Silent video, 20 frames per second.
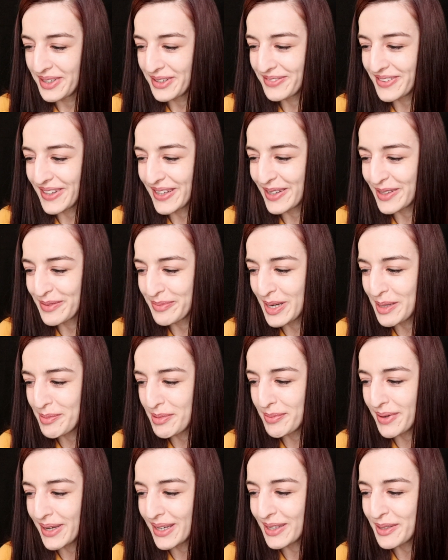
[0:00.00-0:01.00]
if they could maybe
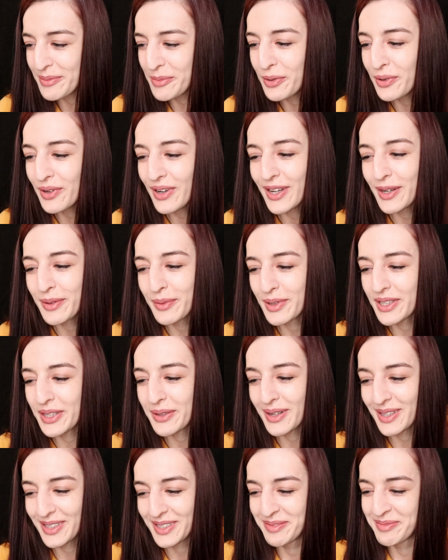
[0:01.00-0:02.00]
make it more like what you
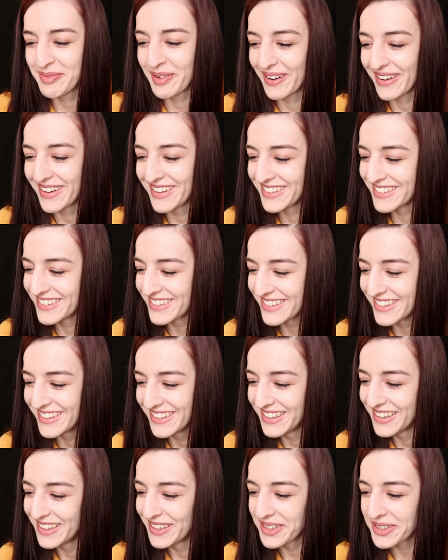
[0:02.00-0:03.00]
had in mind.
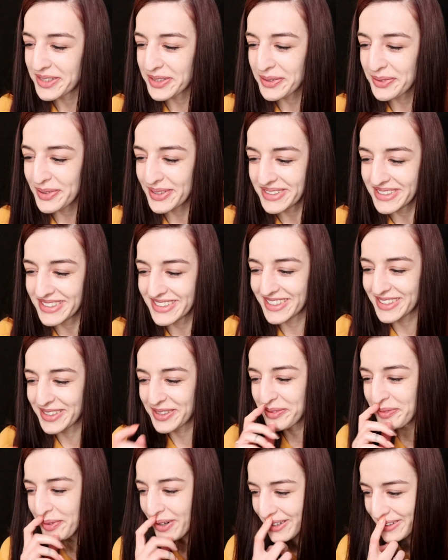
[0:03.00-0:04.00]
Call in sick
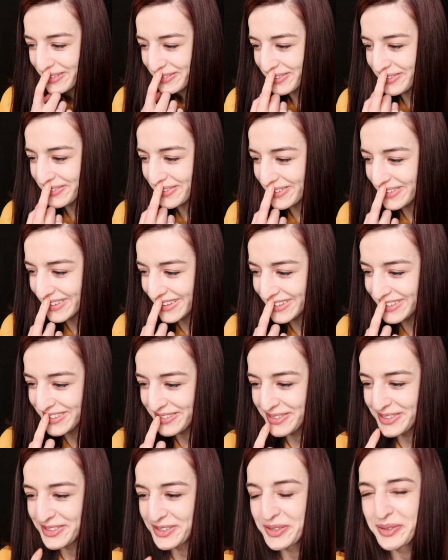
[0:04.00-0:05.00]
at work for a few days
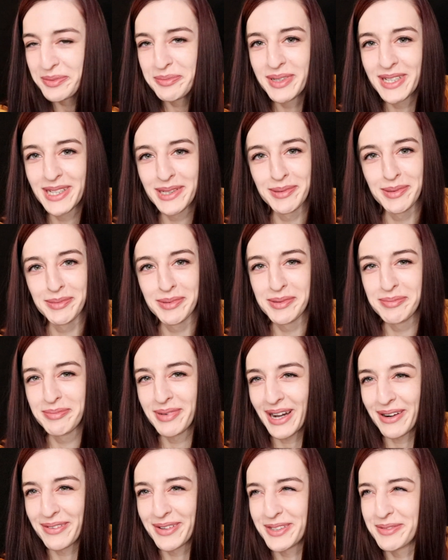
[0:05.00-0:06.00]
to ensure minimum
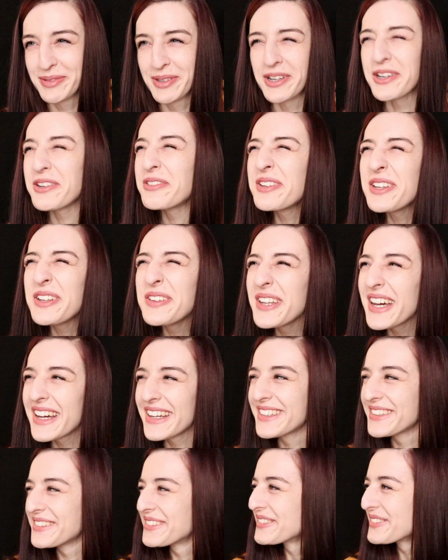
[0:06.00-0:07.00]
embarrassment. A few
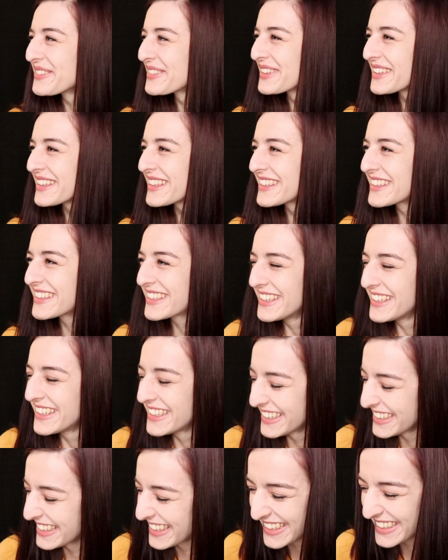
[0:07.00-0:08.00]
days, I mean, it's
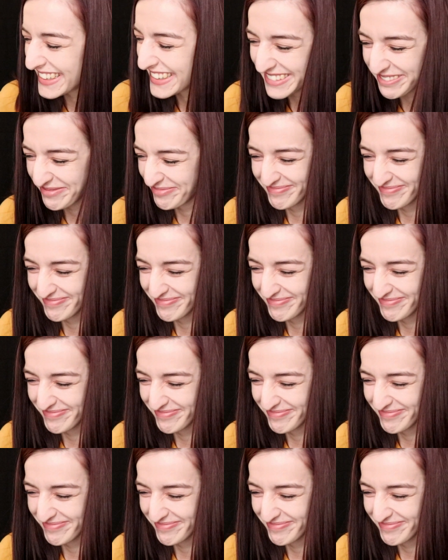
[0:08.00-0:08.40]
like...